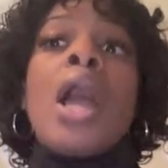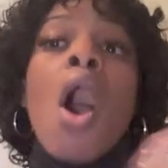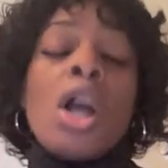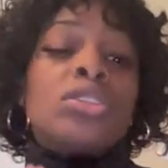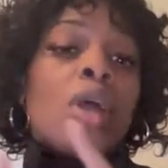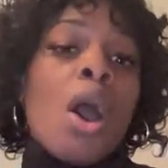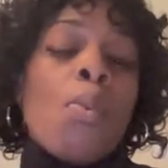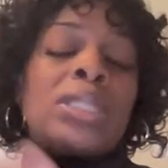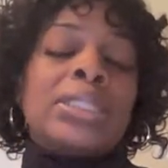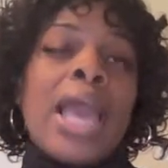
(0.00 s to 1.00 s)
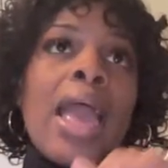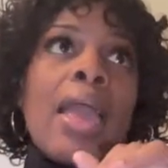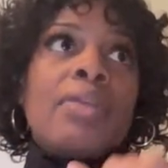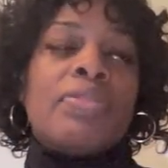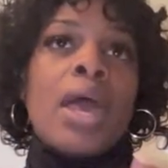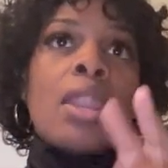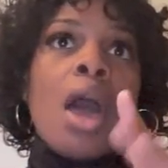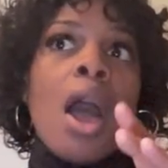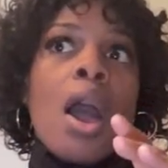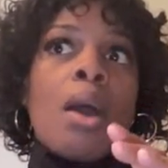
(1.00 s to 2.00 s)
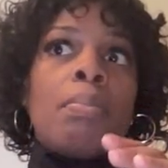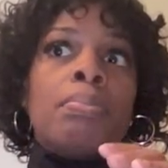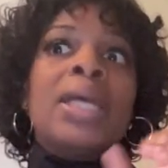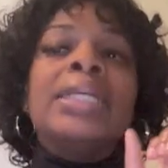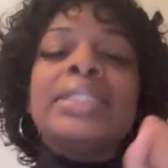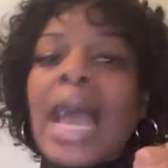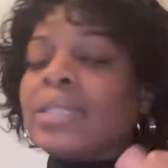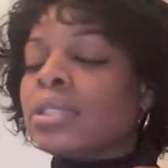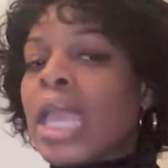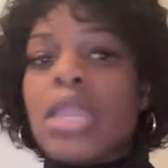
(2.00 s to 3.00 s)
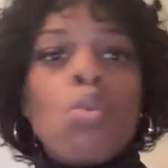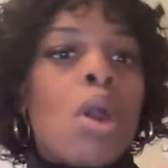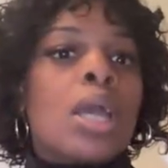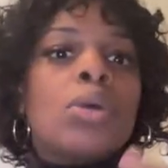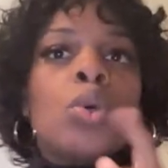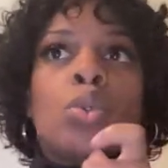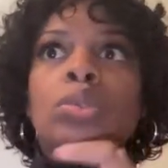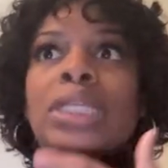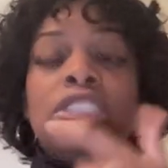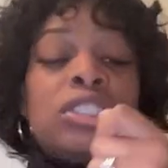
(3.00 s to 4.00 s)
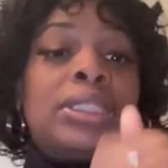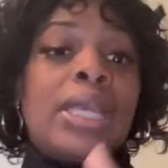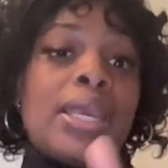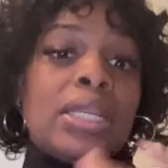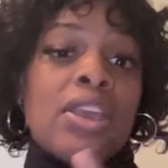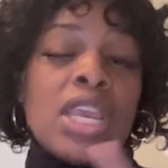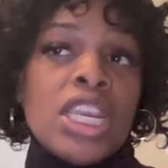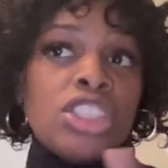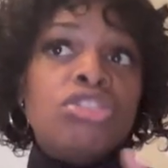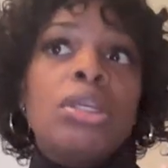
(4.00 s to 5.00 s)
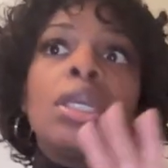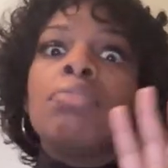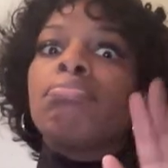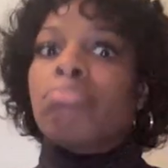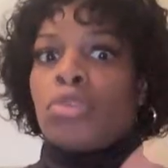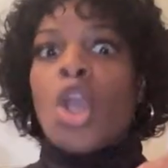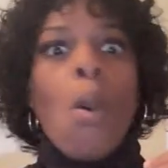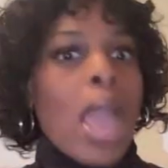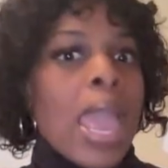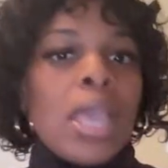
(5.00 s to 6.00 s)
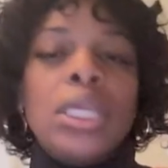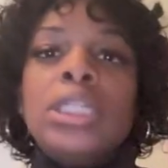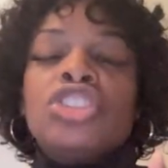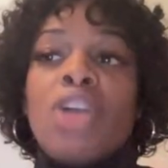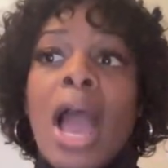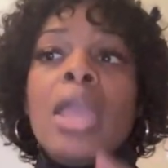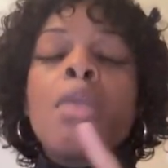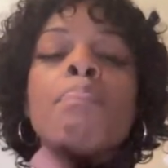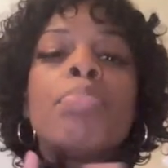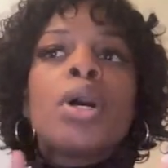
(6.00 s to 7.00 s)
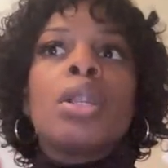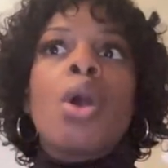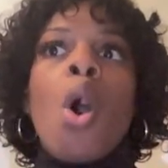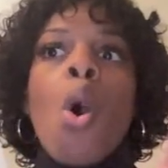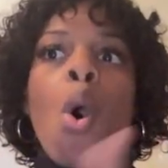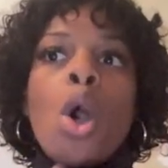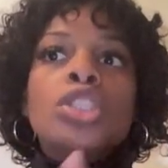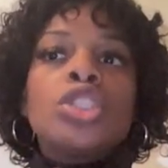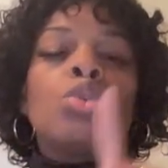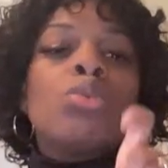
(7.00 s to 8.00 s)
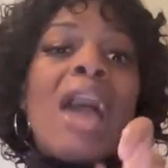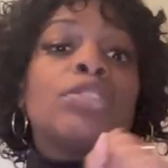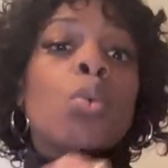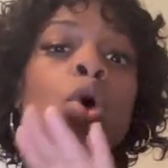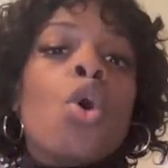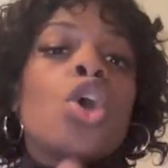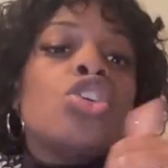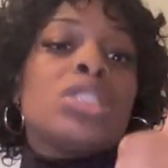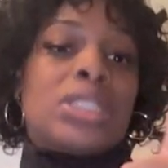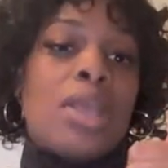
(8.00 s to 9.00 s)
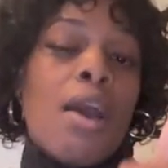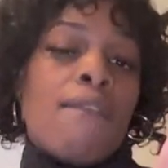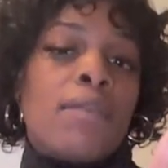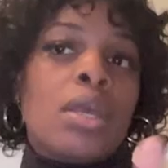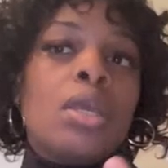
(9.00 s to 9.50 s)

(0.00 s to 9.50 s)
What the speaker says: Also, I wanted to add that yes, anyone who's interested in the industry, go ahead and try it, but also you have to work on your stuff.